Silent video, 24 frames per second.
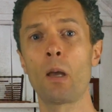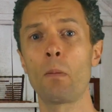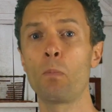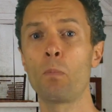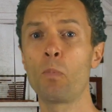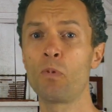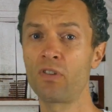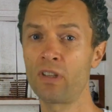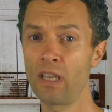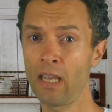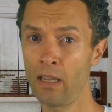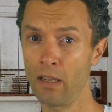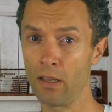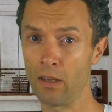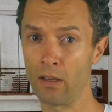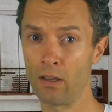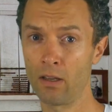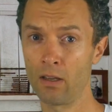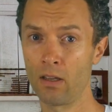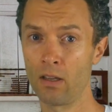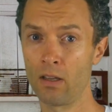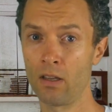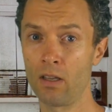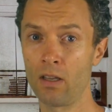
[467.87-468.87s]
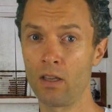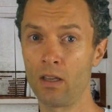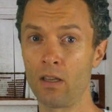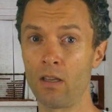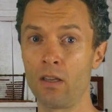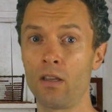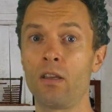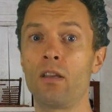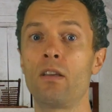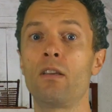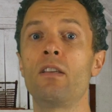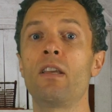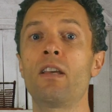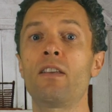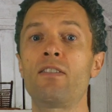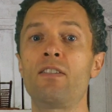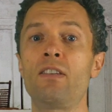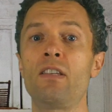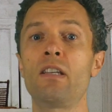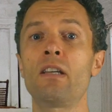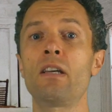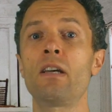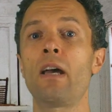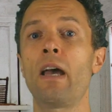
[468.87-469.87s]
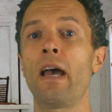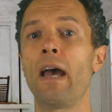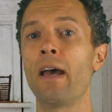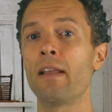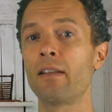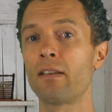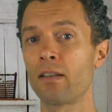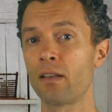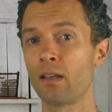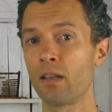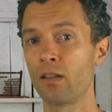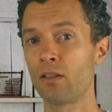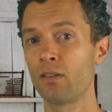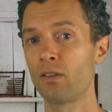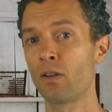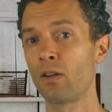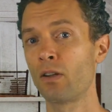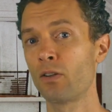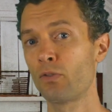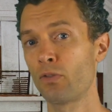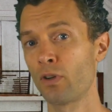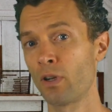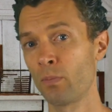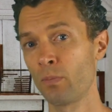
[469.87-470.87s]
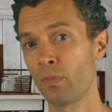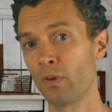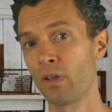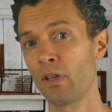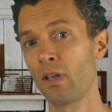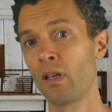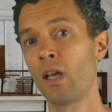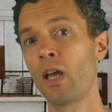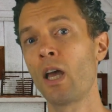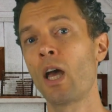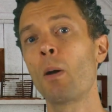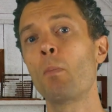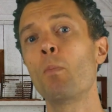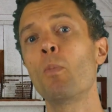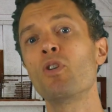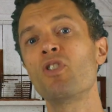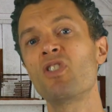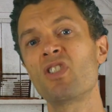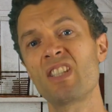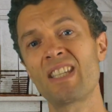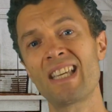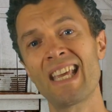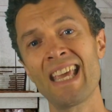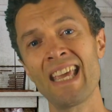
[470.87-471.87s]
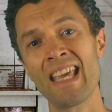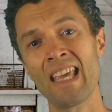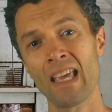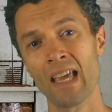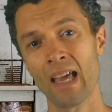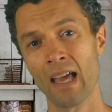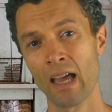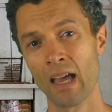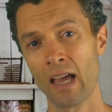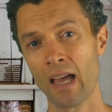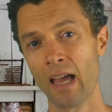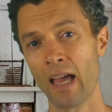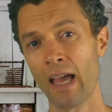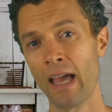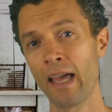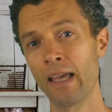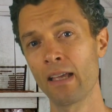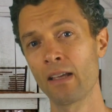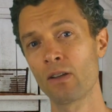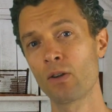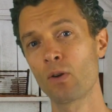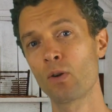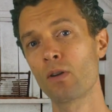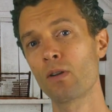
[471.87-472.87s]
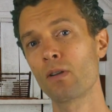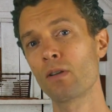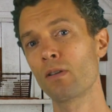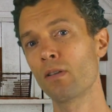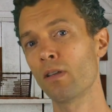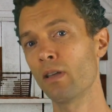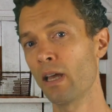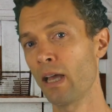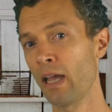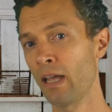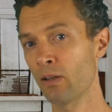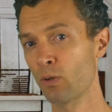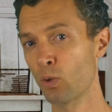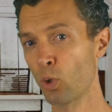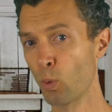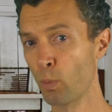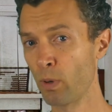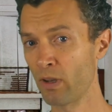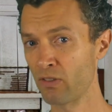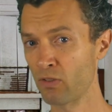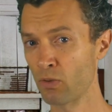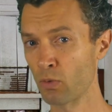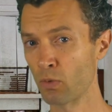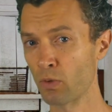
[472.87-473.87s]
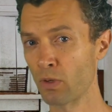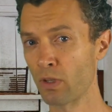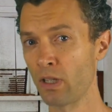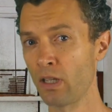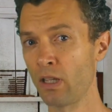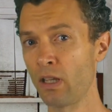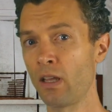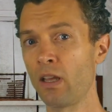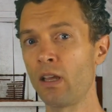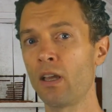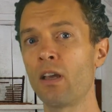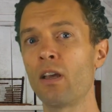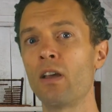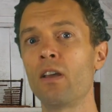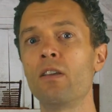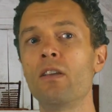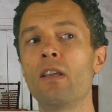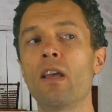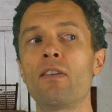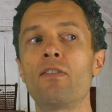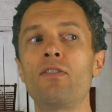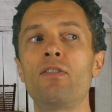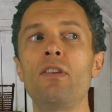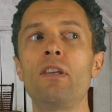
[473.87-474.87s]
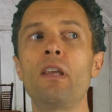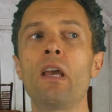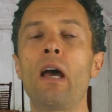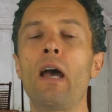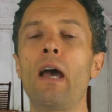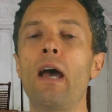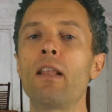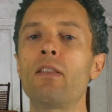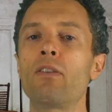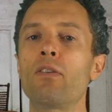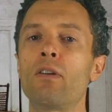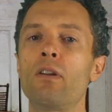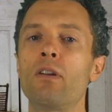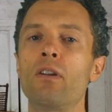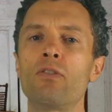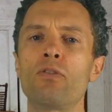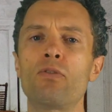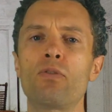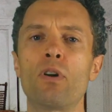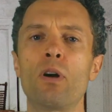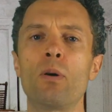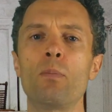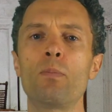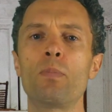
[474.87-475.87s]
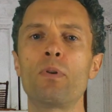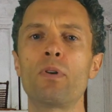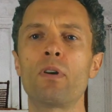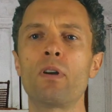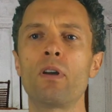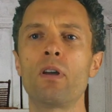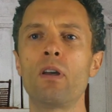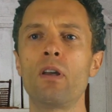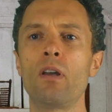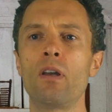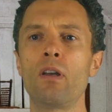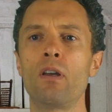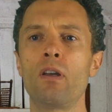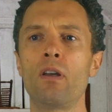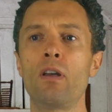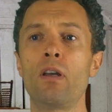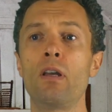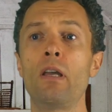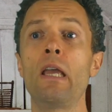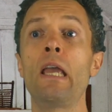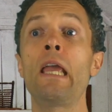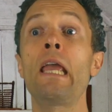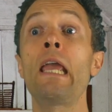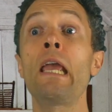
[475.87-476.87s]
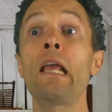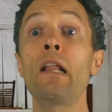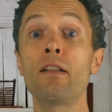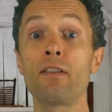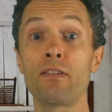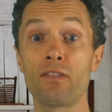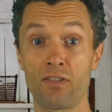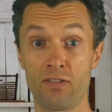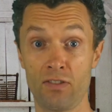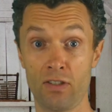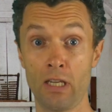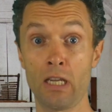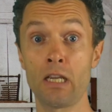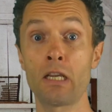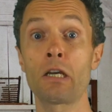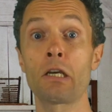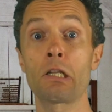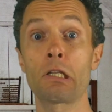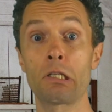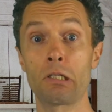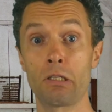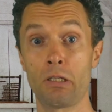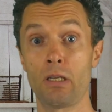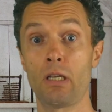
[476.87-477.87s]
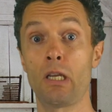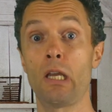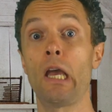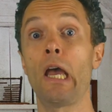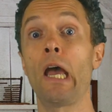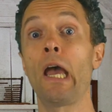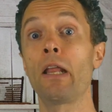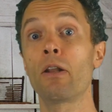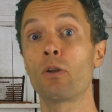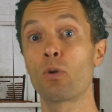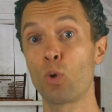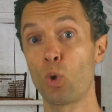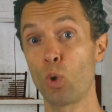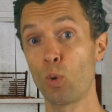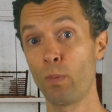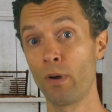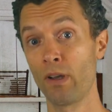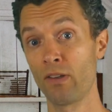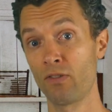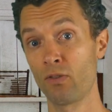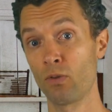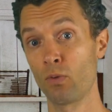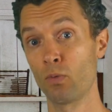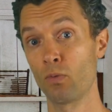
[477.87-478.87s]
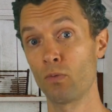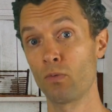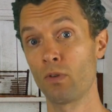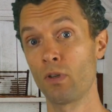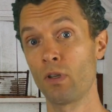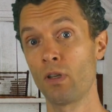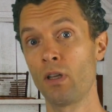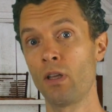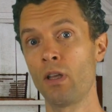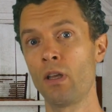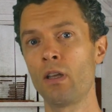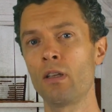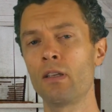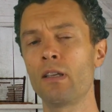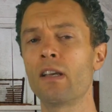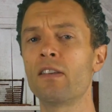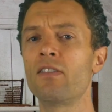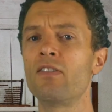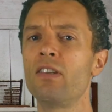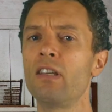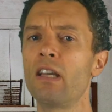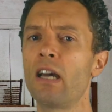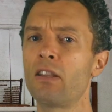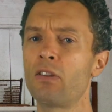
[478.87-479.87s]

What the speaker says: måske. Jeg siger, at Donald Trump måske er en god person. Jeg siger, at Donald Trump helt sikkert er en god person. Jeg siger,